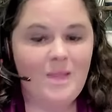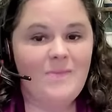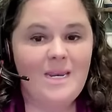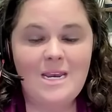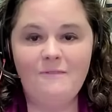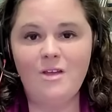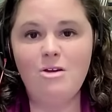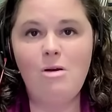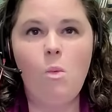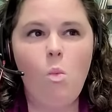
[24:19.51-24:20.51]
They need to
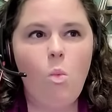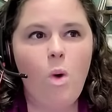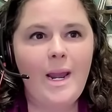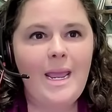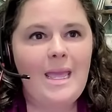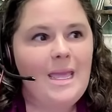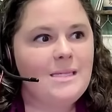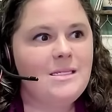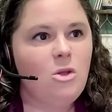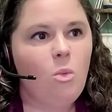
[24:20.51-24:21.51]
figure out what it
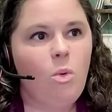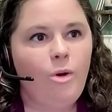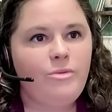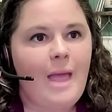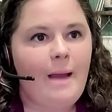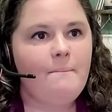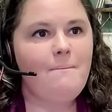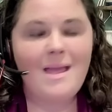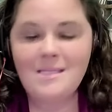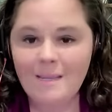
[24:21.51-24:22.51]
is in the world that
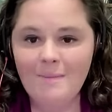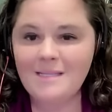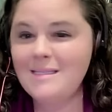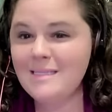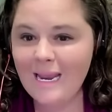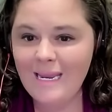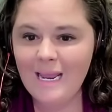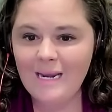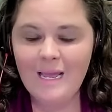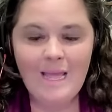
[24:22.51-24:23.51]
makes them
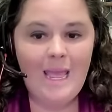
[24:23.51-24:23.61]
excited.